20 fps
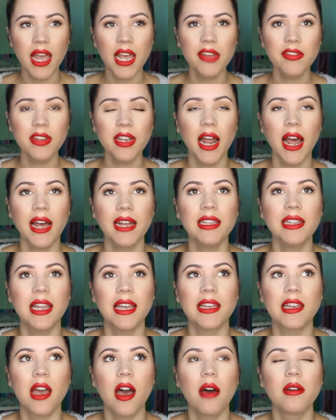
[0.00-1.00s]
haven't had
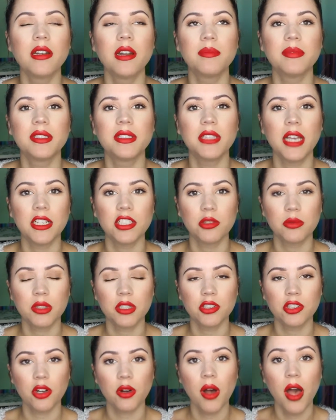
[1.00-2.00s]
like an obsession
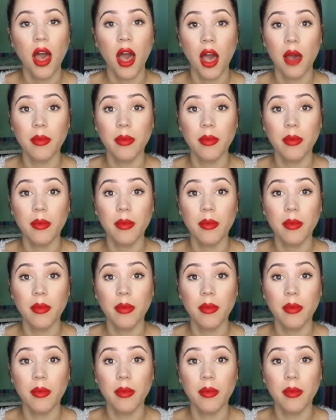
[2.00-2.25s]
with a show.